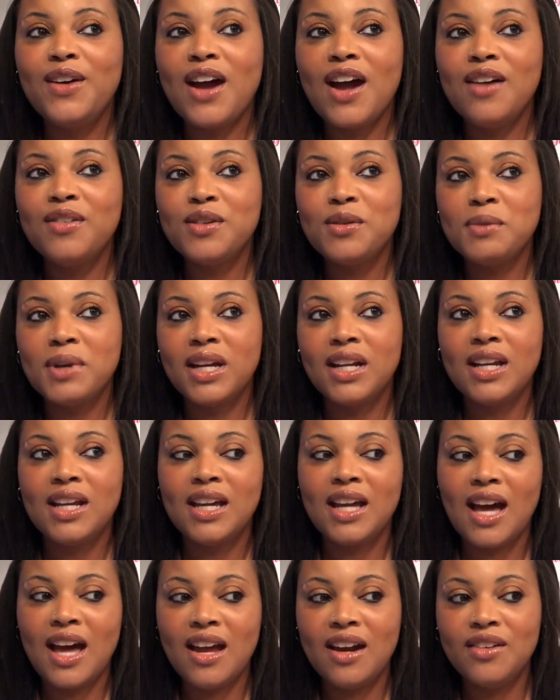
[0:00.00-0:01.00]

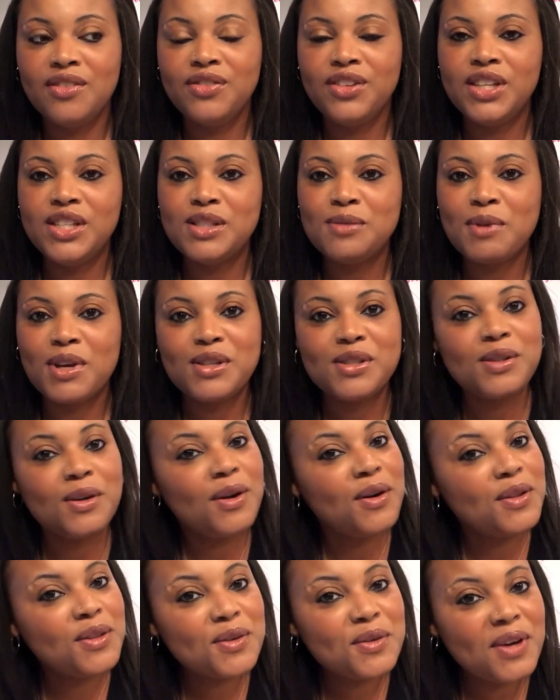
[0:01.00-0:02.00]
everybody kind of feeds my
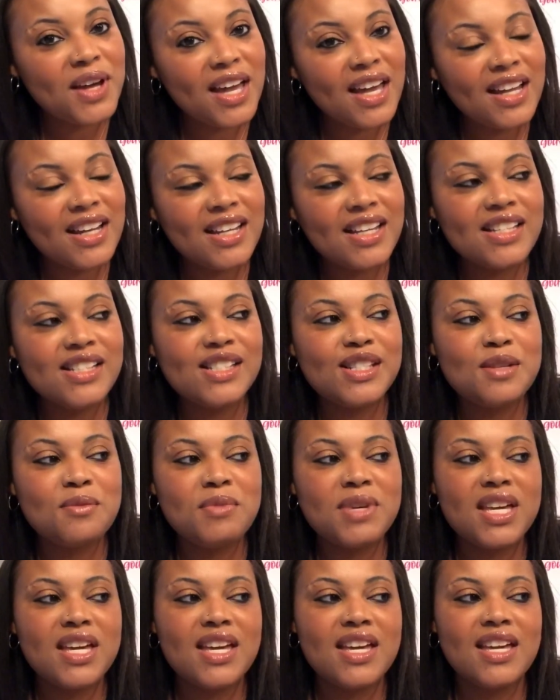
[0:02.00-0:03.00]
soul the way it needs to
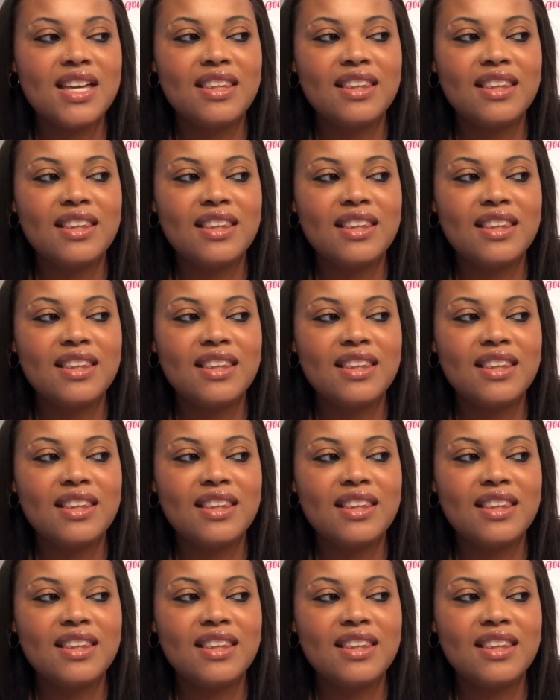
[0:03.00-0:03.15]
be.